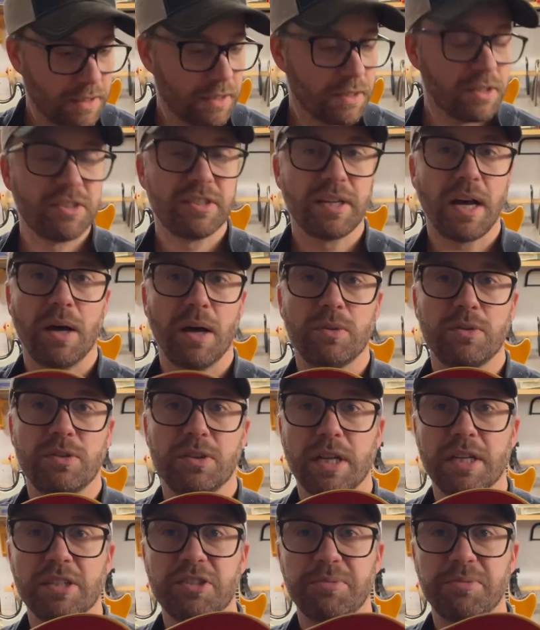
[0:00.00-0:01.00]
Sounds
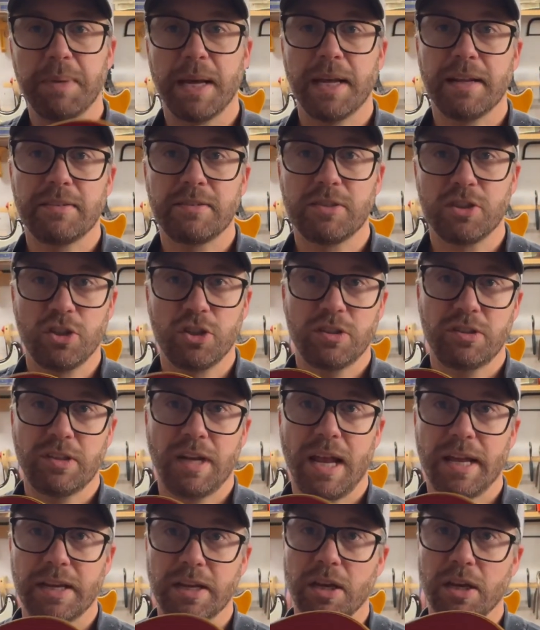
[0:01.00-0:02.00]
and smells just
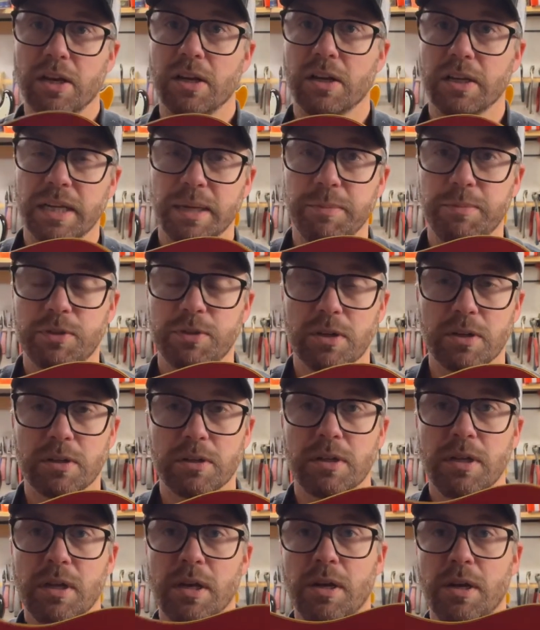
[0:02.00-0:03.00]
like a Gibson
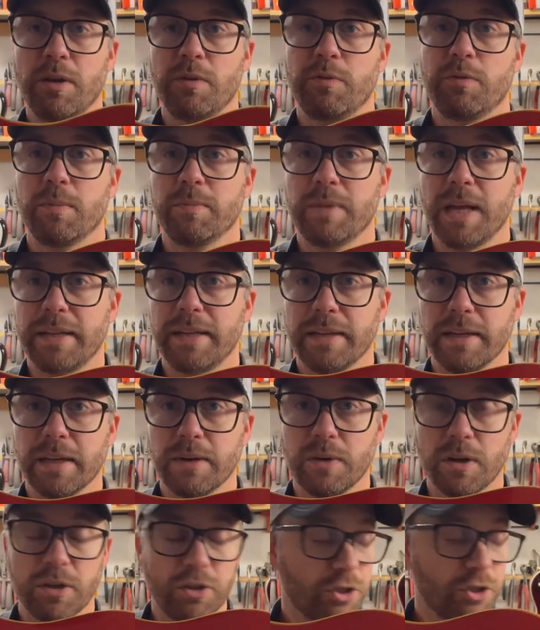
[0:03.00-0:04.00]
from that
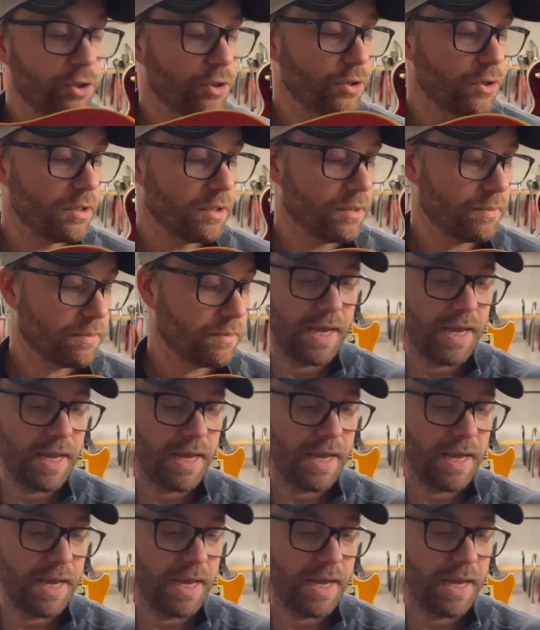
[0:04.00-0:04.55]
era should.